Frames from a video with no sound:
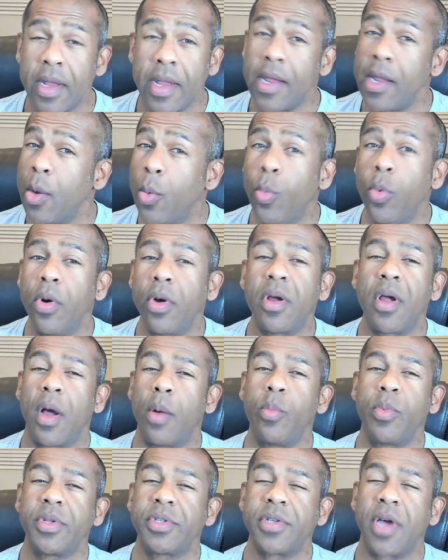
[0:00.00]
It will
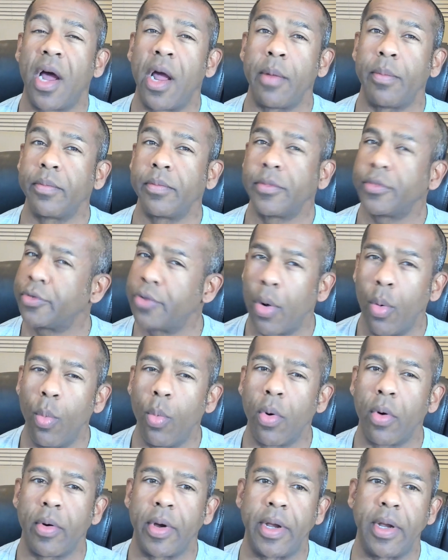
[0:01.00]
come with time, don't
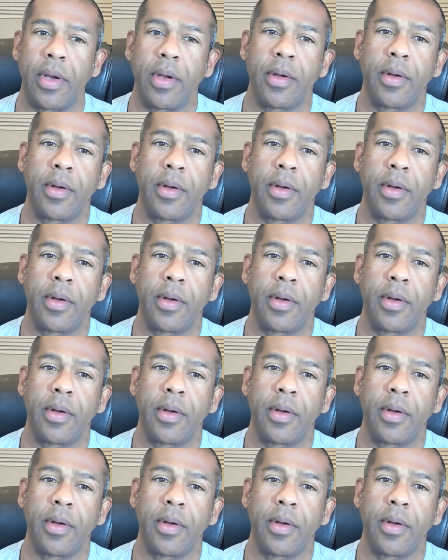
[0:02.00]
worry.